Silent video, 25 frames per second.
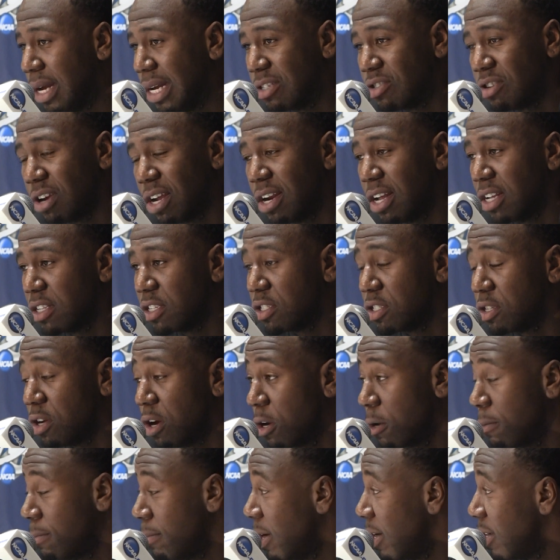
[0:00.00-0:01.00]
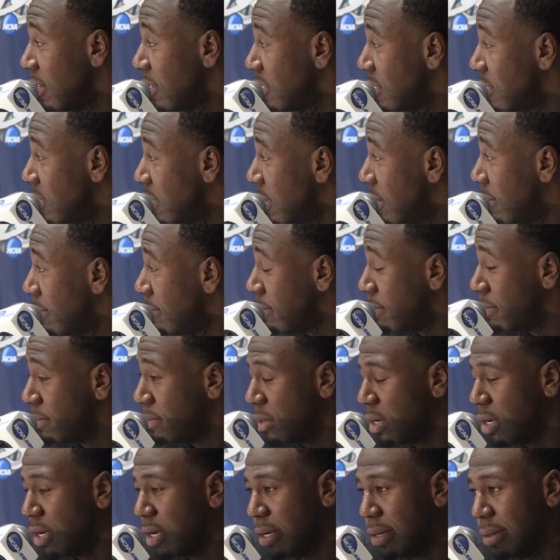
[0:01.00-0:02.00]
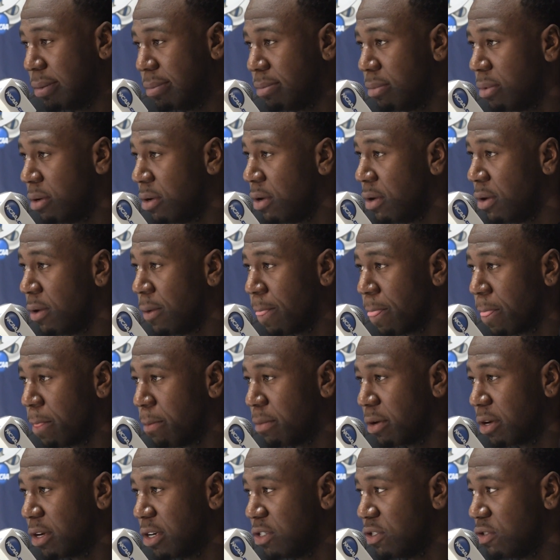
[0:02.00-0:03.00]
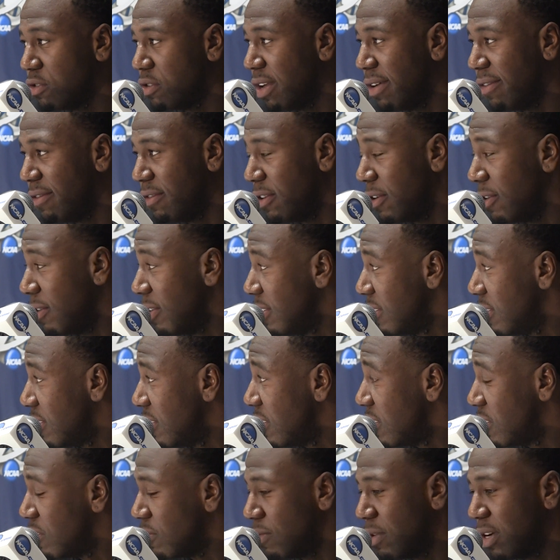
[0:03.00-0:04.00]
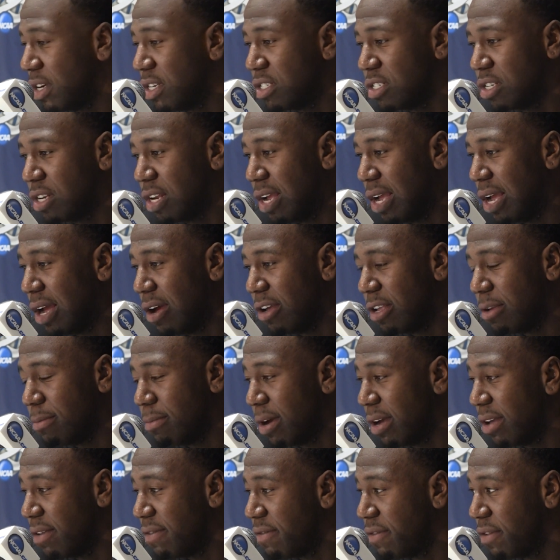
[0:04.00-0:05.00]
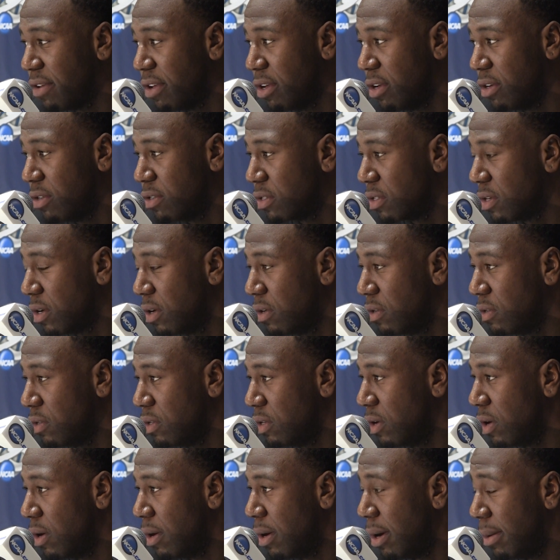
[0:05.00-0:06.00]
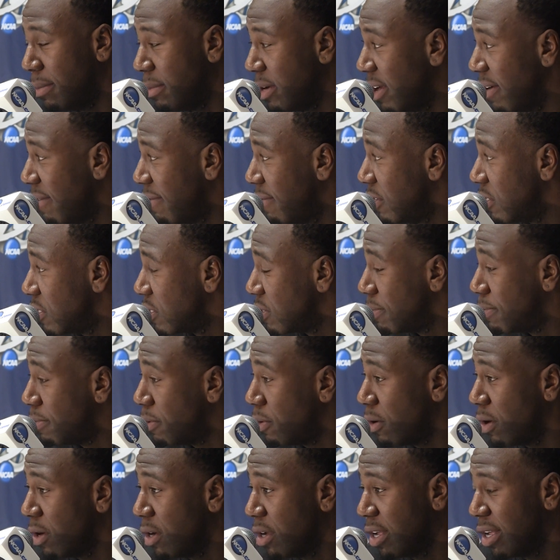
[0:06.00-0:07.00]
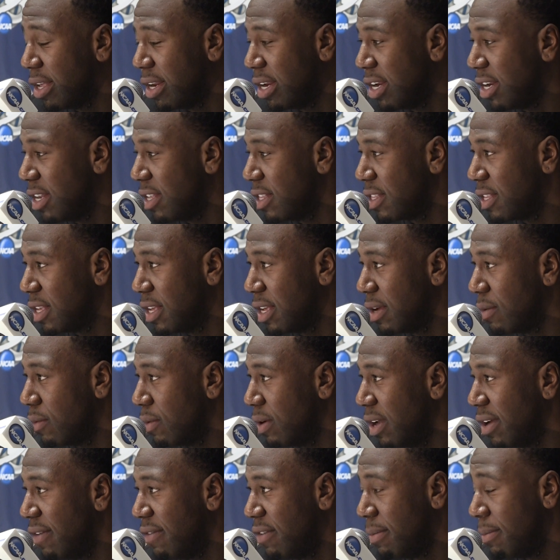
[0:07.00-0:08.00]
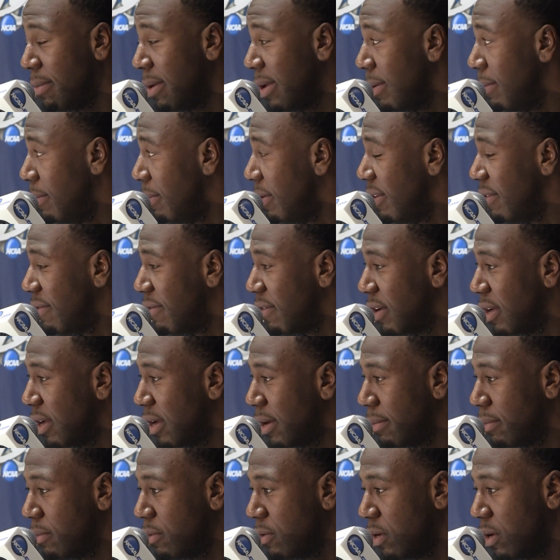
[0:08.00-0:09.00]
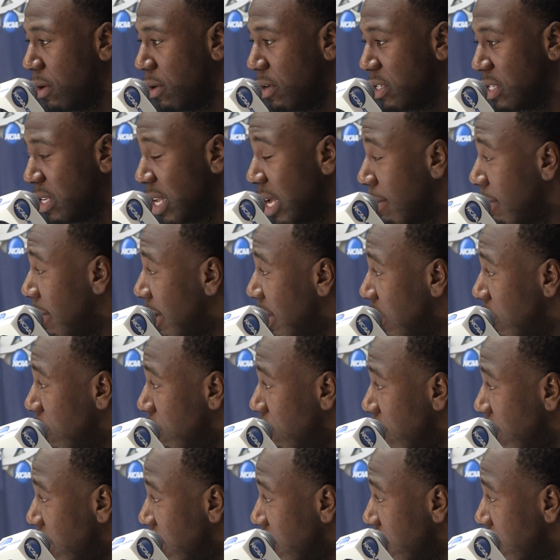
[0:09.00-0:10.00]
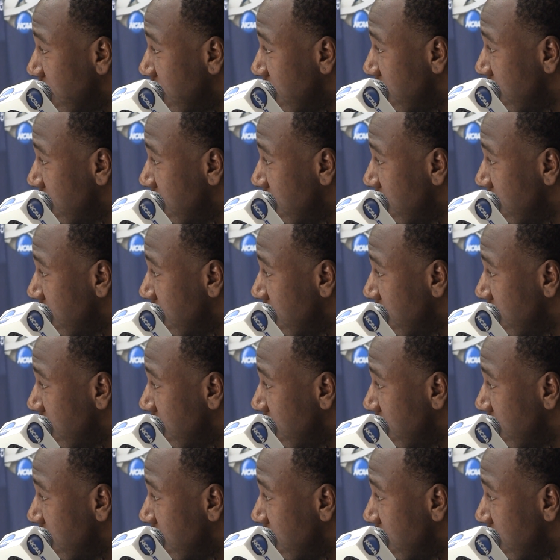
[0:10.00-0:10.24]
I try not to talk about it to him because you never know his situation and how he might feel. So, you know, I'm there for support and anything, whatever it may be for him. You know, he's like my little brother.